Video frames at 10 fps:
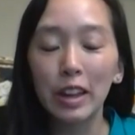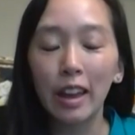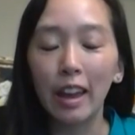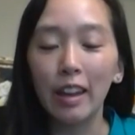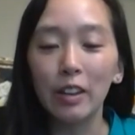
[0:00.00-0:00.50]

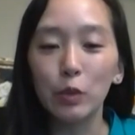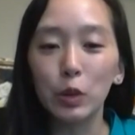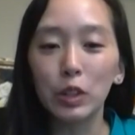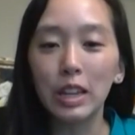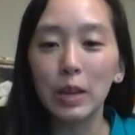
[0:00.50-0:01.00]
Senator
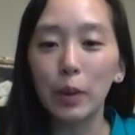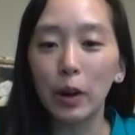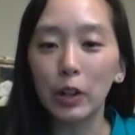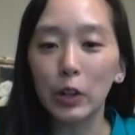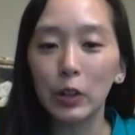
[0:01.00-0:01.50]
Stephanie
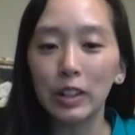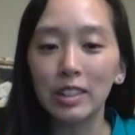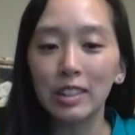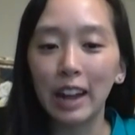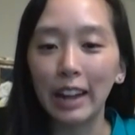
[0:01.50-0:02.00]
Chang
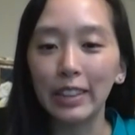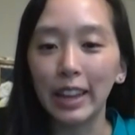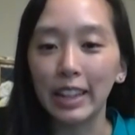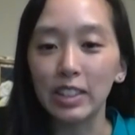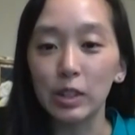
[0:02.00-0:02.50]
represents
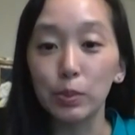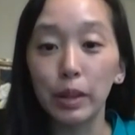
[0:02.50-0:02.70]
Michigan's first